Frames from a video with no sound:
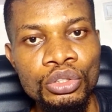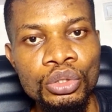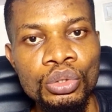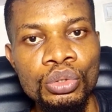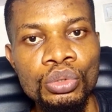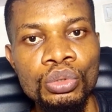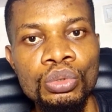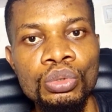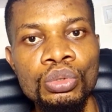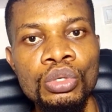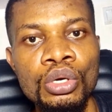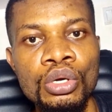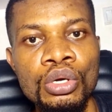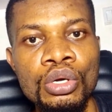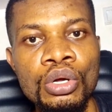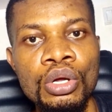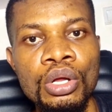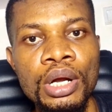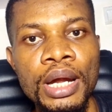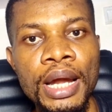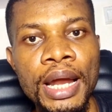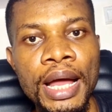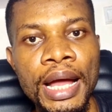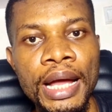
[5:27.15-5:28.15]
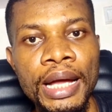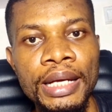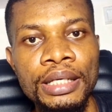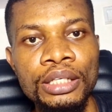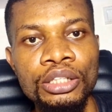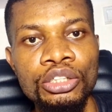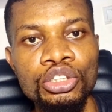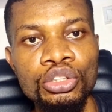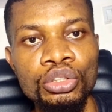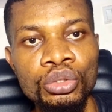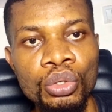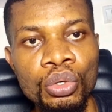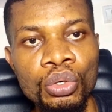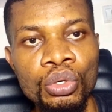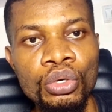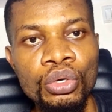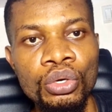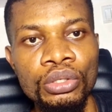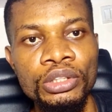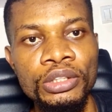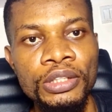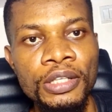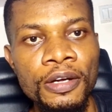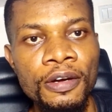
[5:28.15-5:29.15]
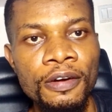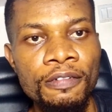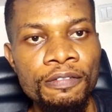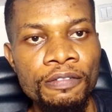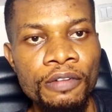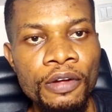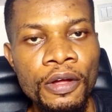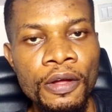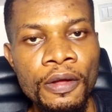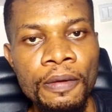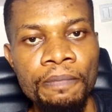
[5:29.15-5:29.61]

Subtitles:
to like show yourself,